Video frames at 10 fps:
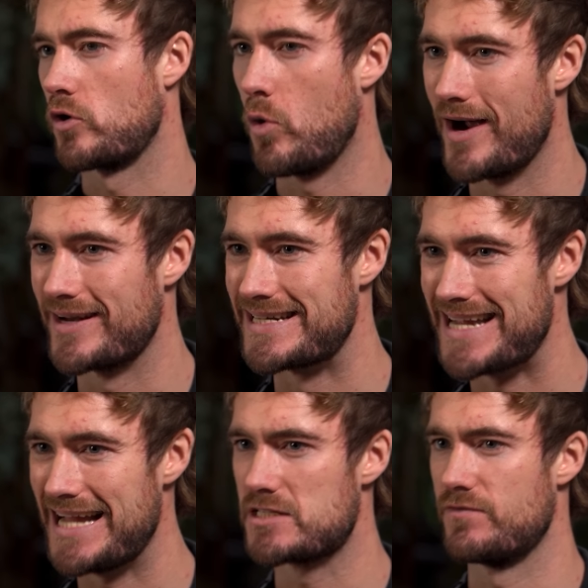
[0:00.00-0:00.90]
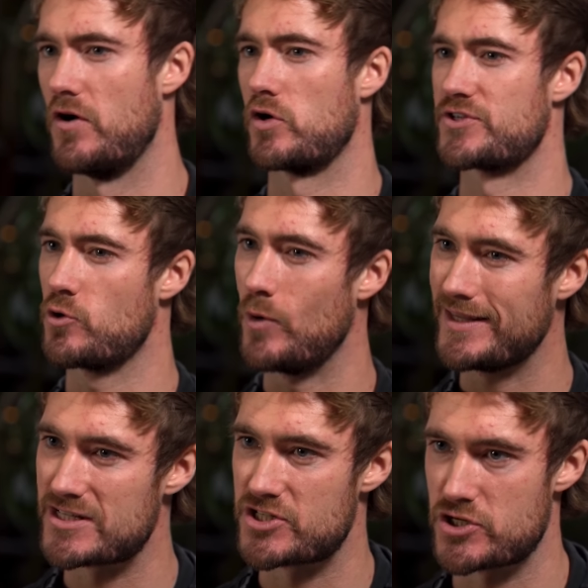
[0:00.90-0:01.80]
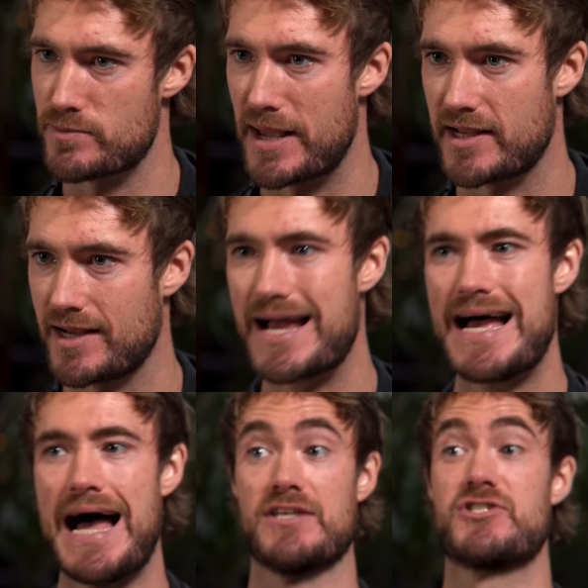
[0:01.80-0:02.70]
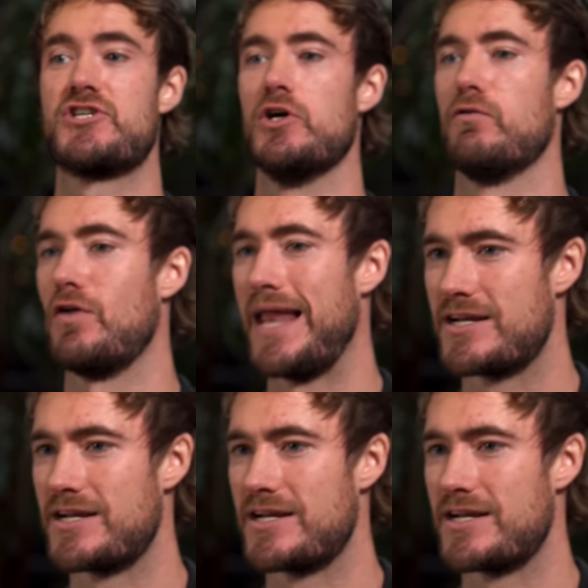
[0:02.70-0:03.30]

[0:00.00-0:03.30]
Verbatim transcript: required intense focus, quick decision making, and skillful